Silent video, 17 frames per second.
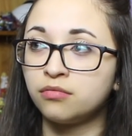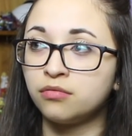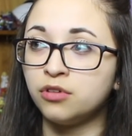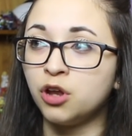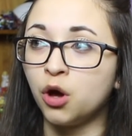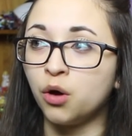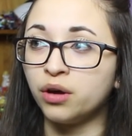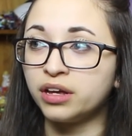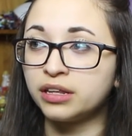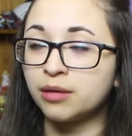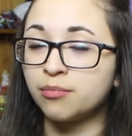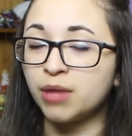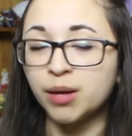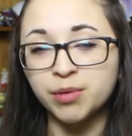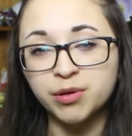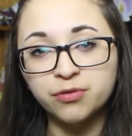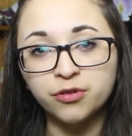knowing that
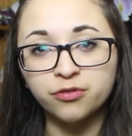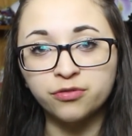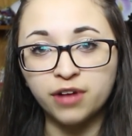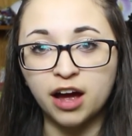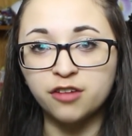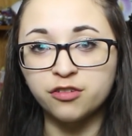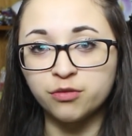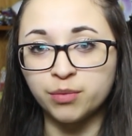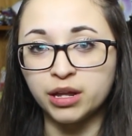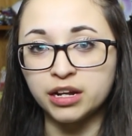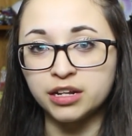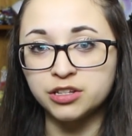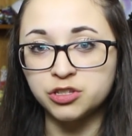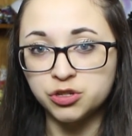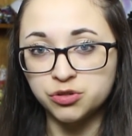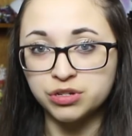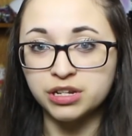maybe for 5
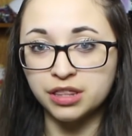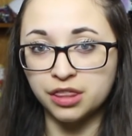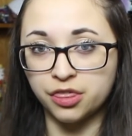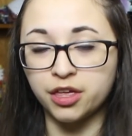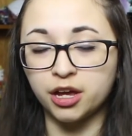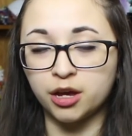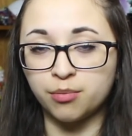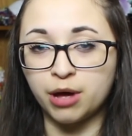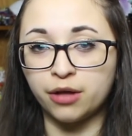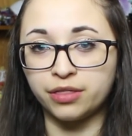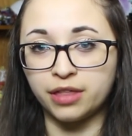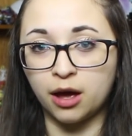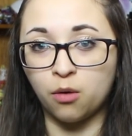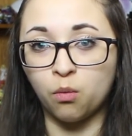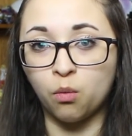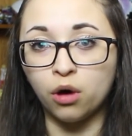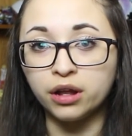minutes you didn't think about
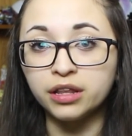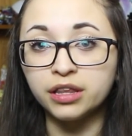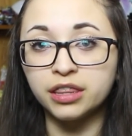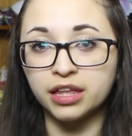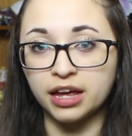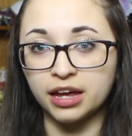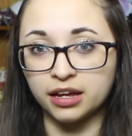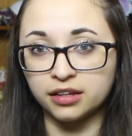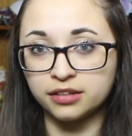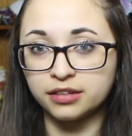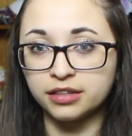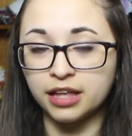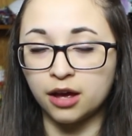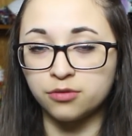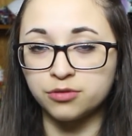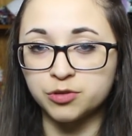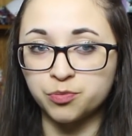that one thing
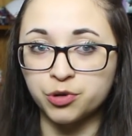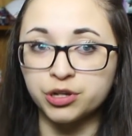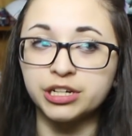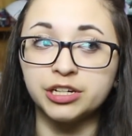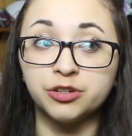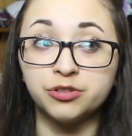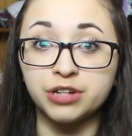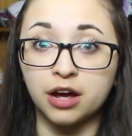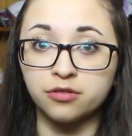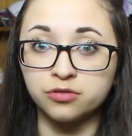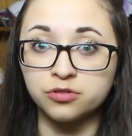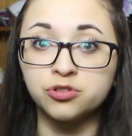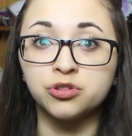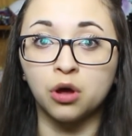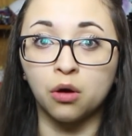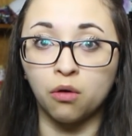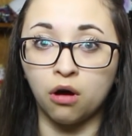that was bringing you down
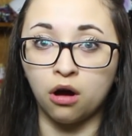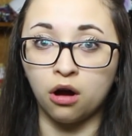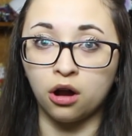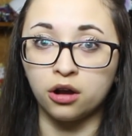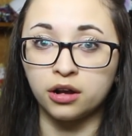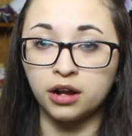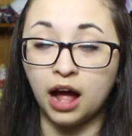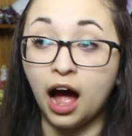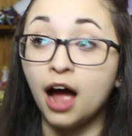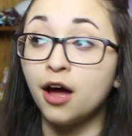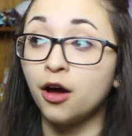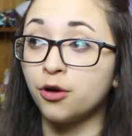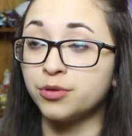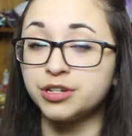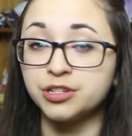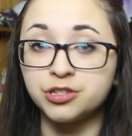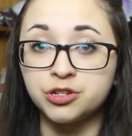so hard. I
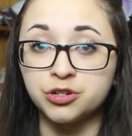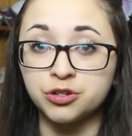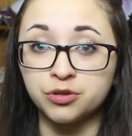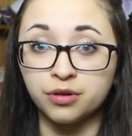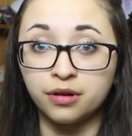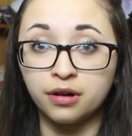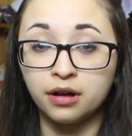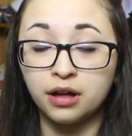always do.